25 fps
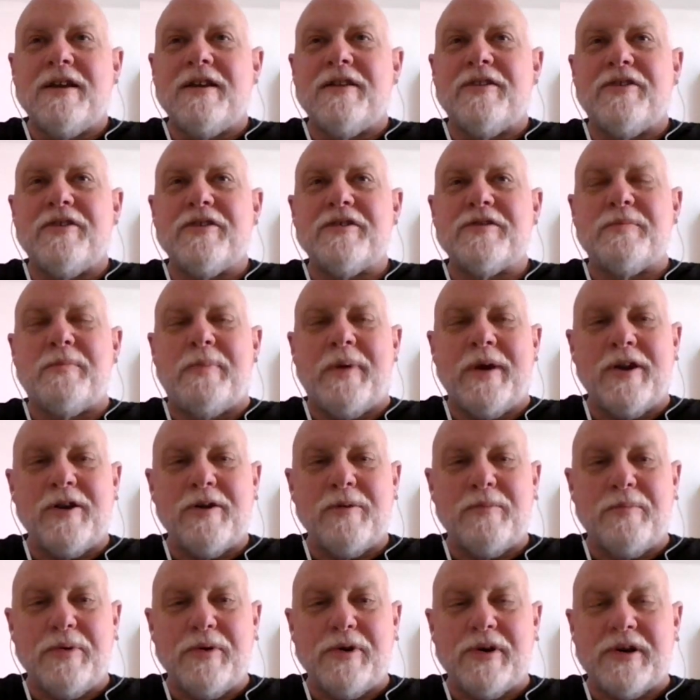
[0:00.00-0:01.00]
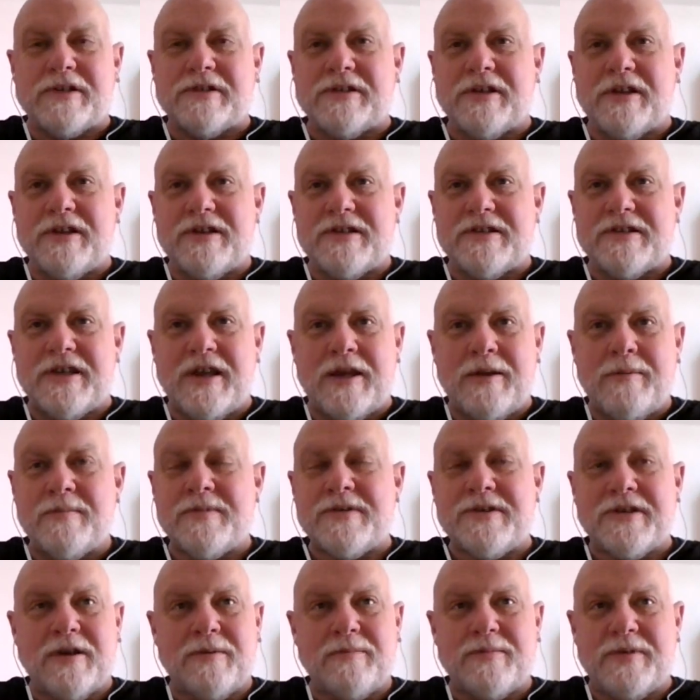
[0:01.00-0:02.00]
there's better books on the same
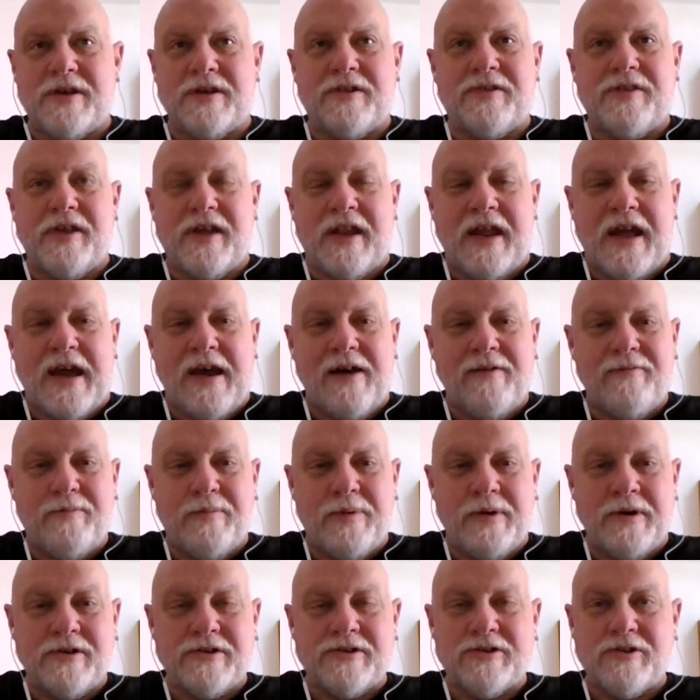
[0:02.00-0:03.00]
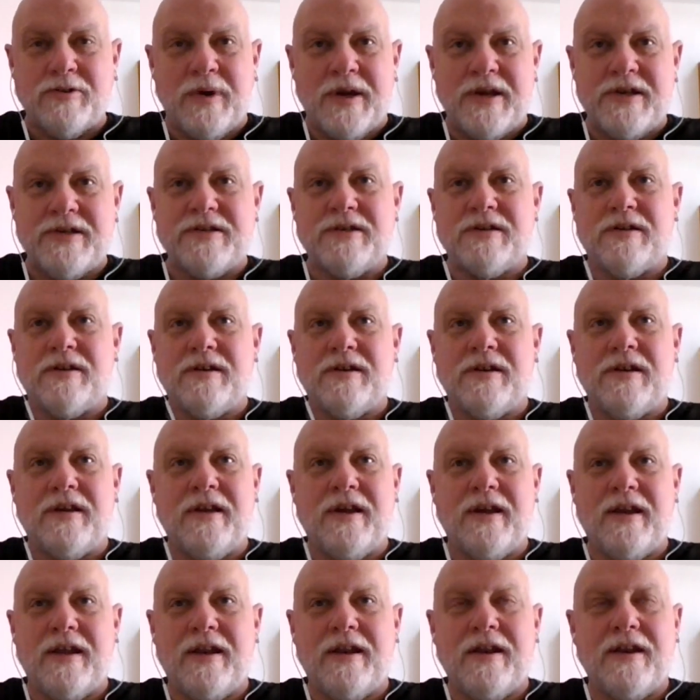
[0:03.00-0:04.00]
subject that have punctuation,
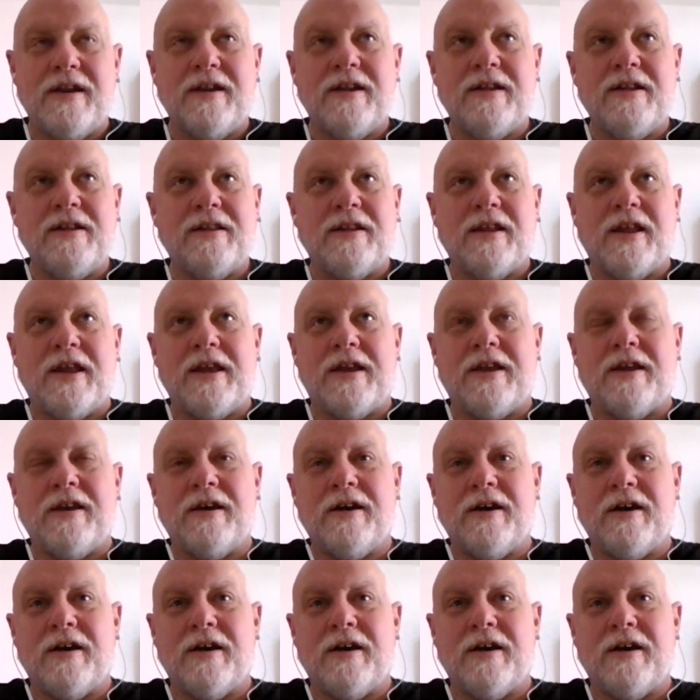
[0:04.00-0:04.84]
and like